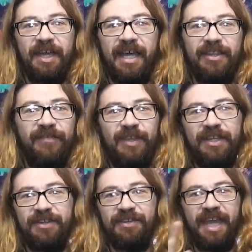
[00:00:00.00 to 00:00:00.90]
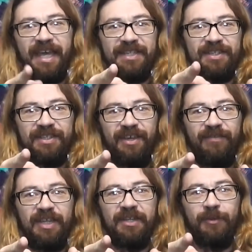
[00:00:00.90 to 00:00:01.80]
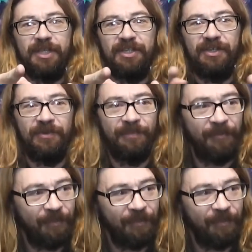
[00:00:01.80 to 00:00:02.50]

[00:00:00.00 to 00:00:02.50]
I'd love to hear you guys. Love to hear what you do.